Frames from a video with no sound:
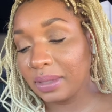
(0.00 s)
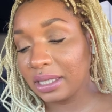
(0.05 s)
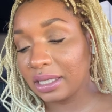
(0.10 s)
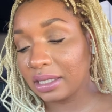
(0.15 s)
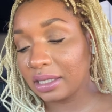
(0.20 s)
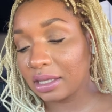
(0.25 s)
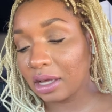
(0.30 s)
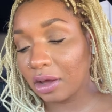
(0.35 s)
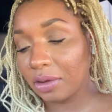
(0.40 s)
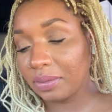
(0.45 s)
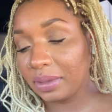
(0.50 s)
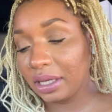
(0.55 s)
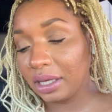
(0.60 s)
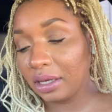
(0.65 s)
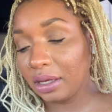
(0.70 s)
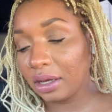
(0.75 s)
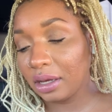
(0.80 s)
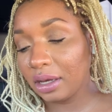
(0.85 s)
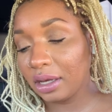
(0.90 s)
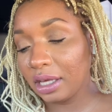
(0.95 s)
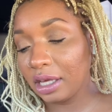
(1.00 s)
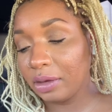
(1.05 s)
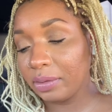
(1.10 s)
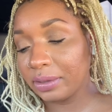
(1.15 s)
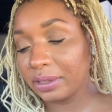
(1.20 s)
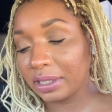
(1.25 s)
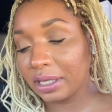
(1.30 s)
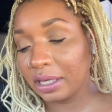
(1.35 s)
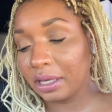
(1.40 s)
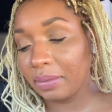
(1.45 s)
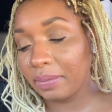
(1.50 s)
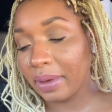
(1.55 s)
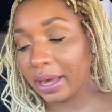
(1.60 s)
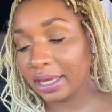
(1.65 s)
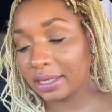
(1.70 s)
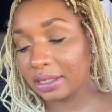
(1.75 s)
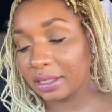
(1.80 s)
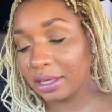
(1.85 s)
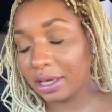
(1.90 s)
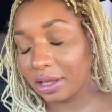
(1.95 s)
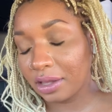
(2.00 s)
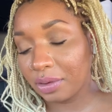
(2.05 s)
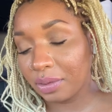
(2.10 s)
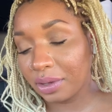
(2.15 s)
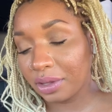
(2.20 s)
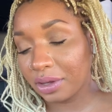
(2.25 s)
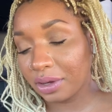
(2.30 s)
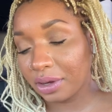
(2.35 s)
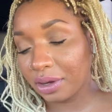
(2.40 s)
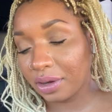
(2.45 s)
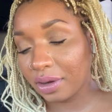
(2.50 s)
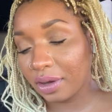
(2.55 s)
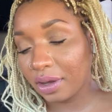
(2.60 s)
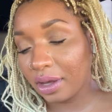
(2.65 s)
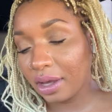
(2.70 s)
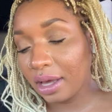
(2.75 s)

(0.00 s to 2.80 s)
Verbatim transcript: me to tell me he was getting back together with her.